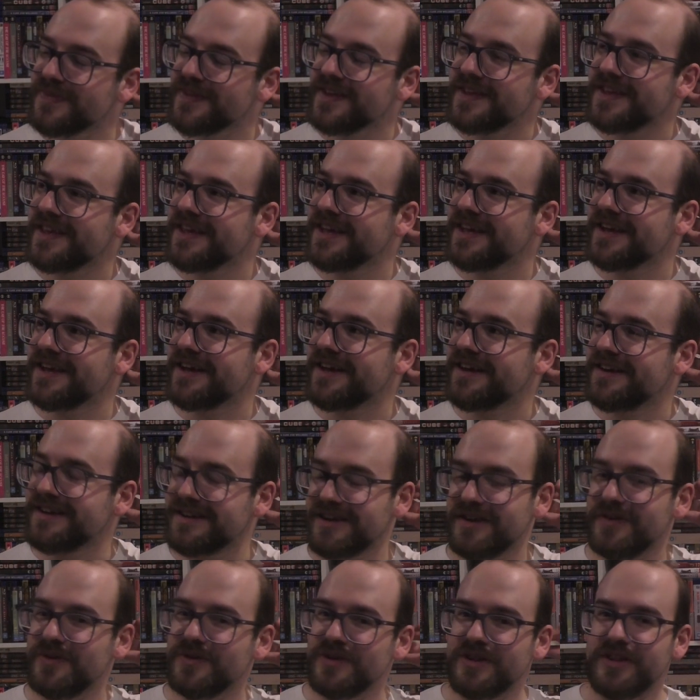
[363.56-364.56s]
yeah,
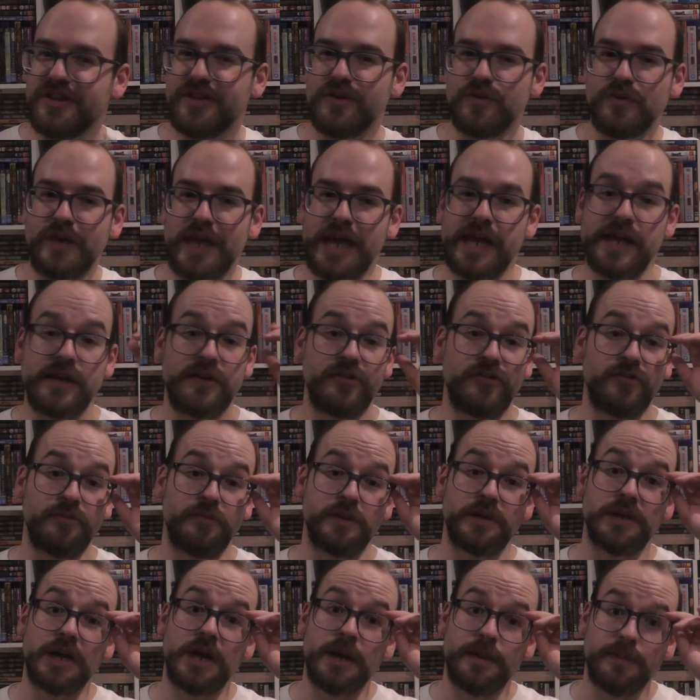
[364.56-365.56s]
and I ordered the UK edition
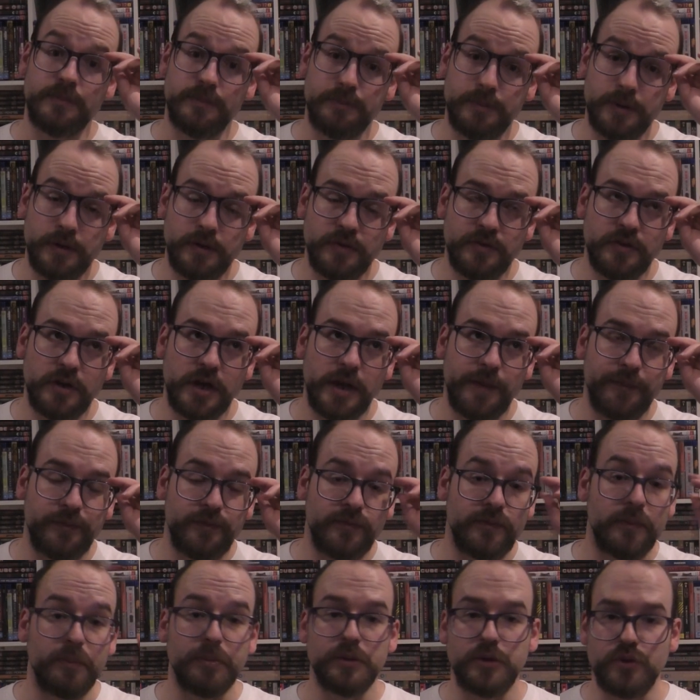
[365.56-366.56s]
because it
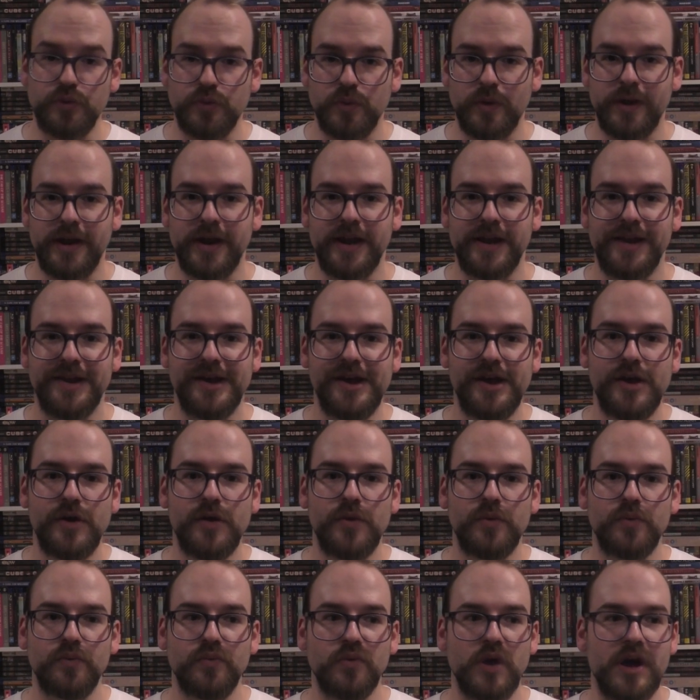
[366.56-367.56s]
comes with a Blu-ray
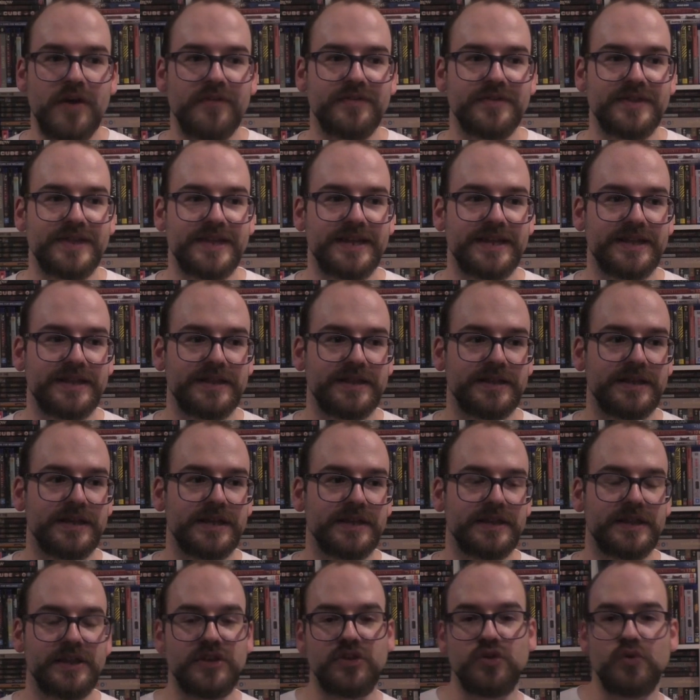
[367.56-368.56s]
rather than
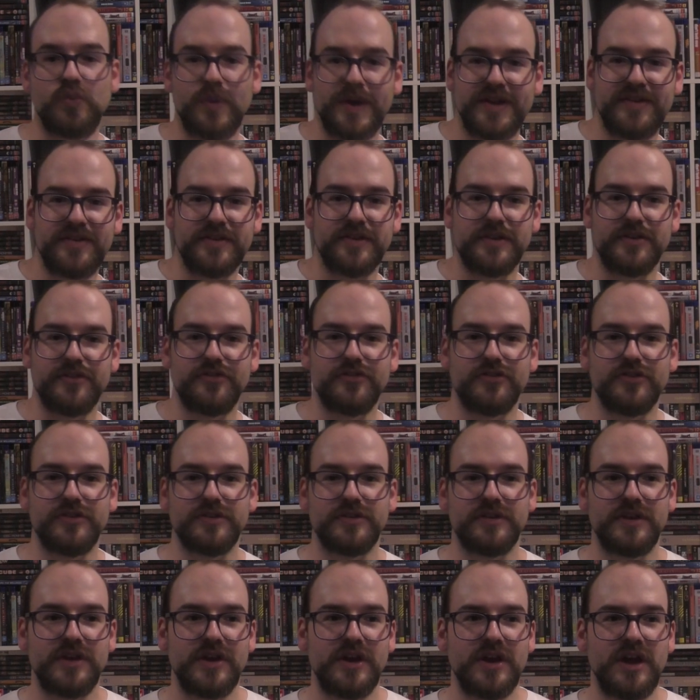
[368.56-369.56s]
the US
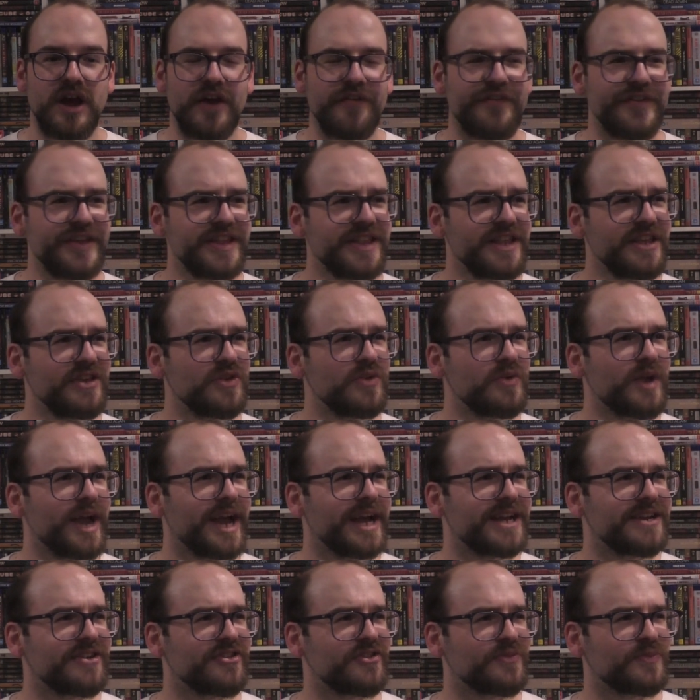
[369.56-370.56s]
edition. I think the UK
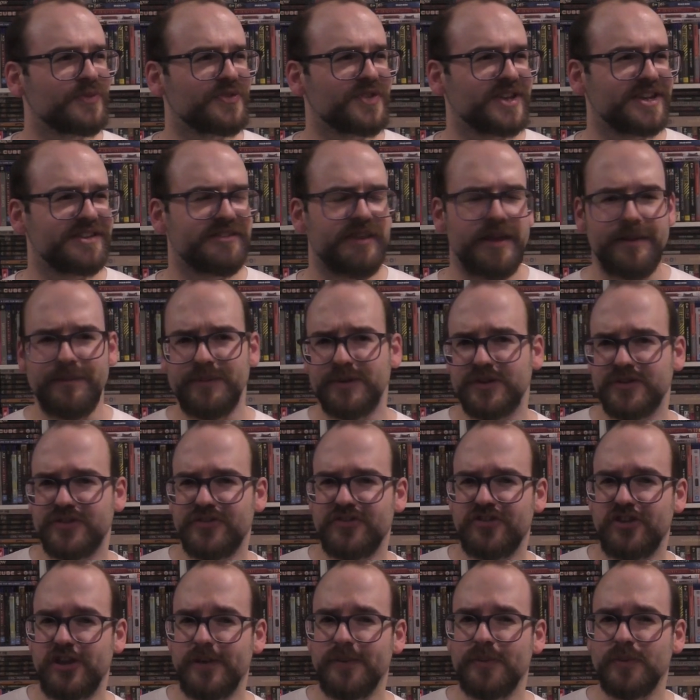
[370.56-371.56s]
edition was like $10
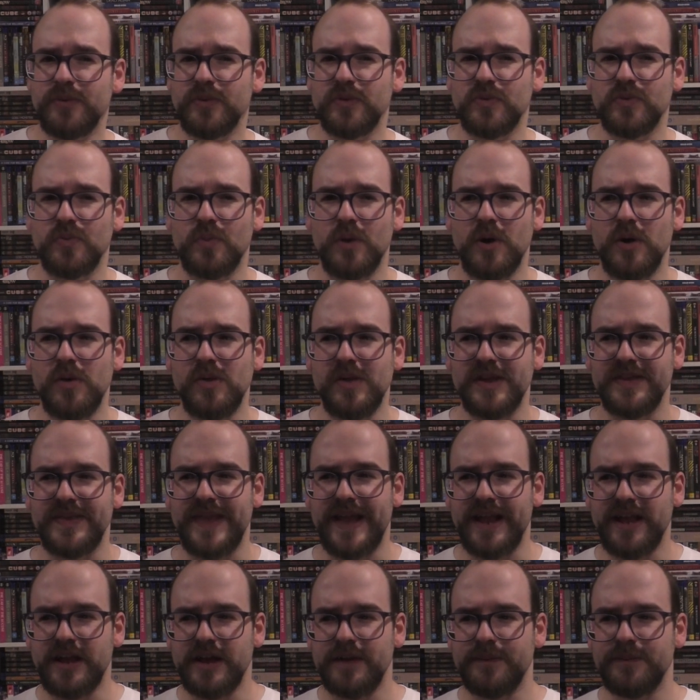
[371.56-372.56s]
cheaper as well, and
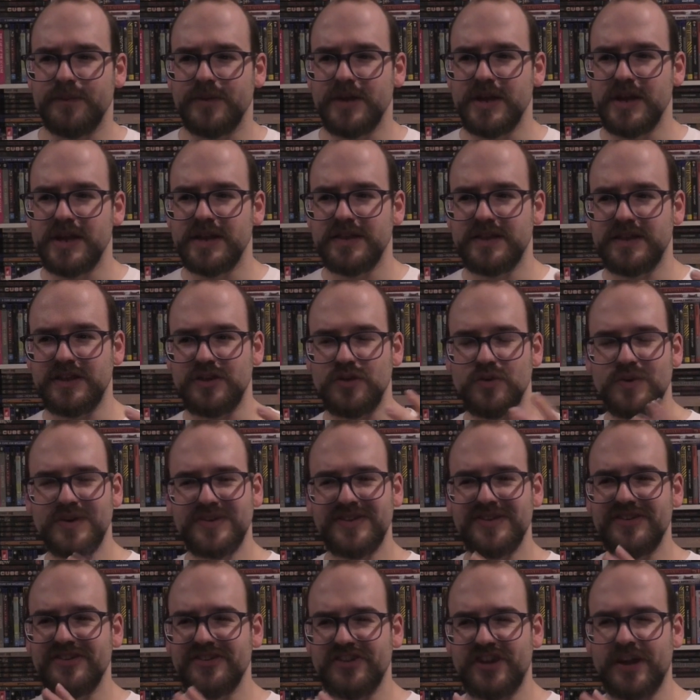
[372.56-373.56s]
the
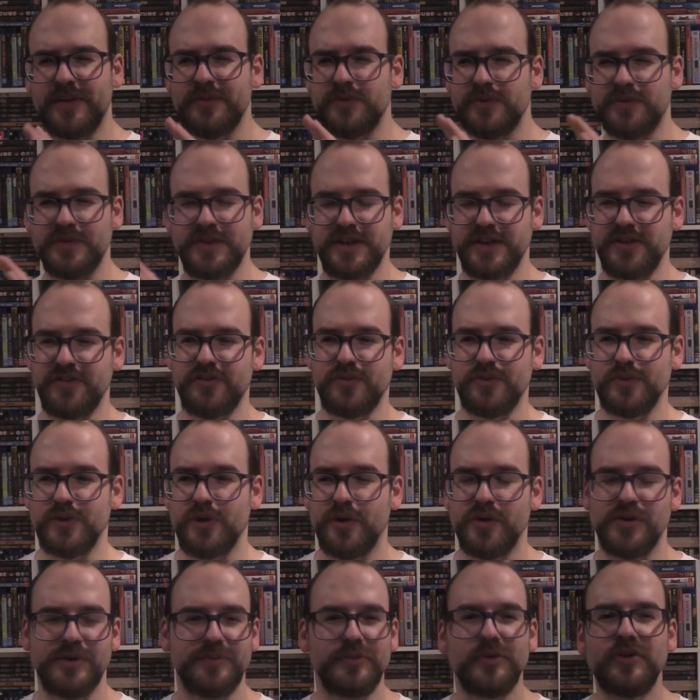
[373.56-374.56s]
US edition comes with a digital
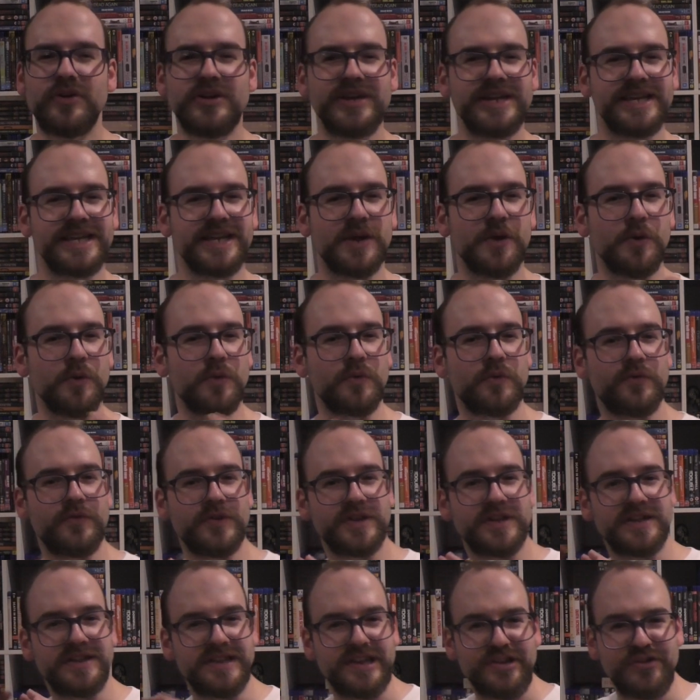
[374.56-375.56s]
code. I'm not going to go
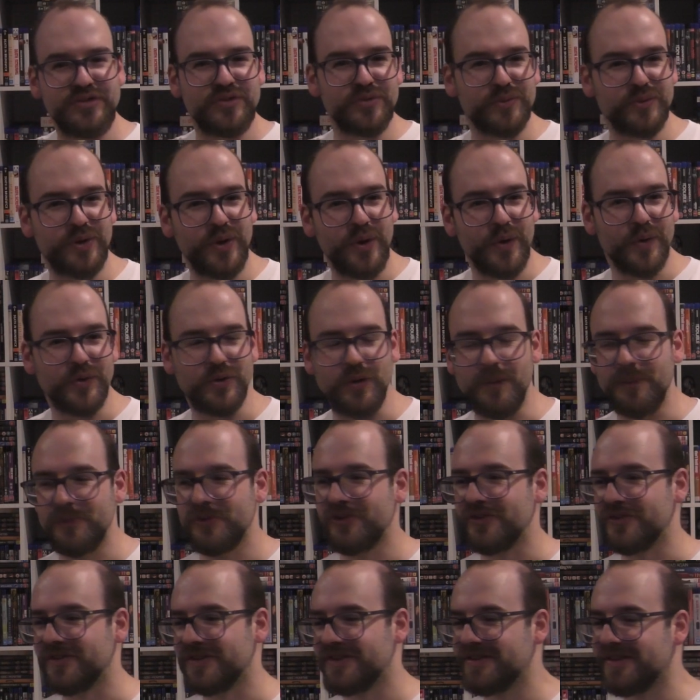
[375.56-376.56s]
for the digital code
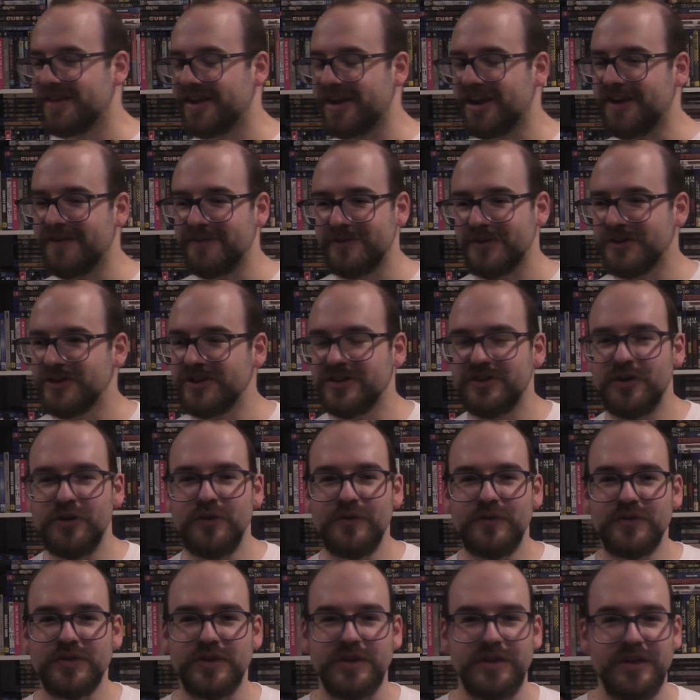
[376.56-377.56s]
options. Like, I'm going to
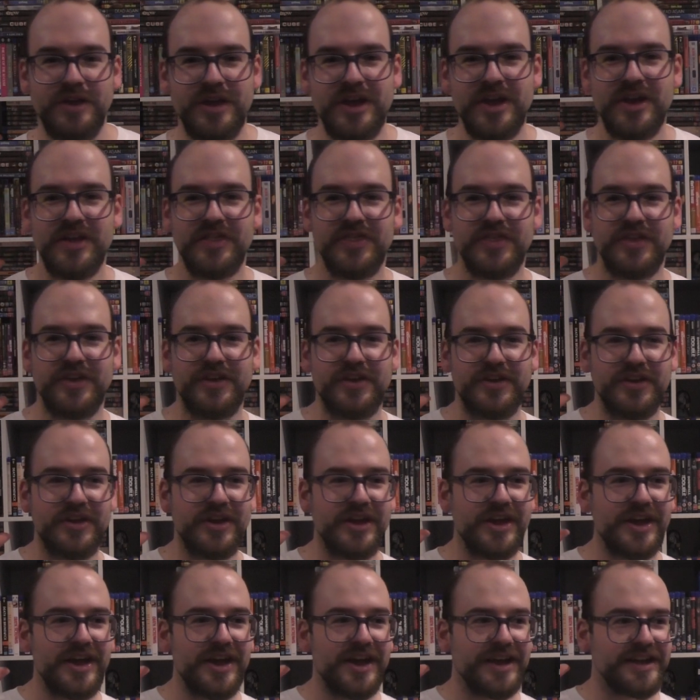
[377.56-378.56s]
go for the
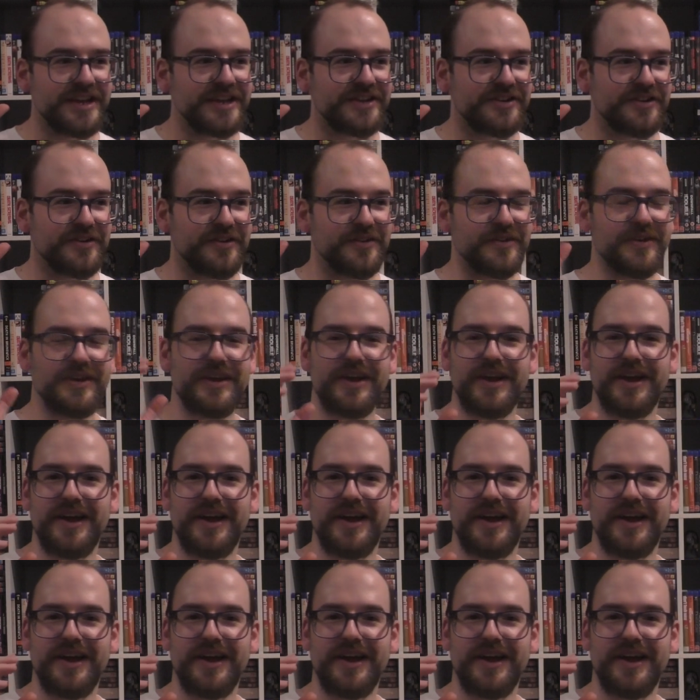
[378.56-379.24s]
you know,